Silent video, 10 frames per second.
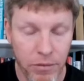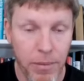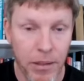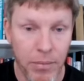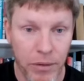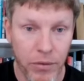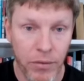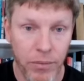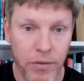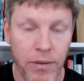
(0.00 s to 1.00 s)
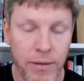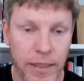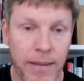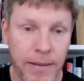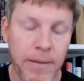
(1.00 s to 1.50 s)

good in a wind tunnel today.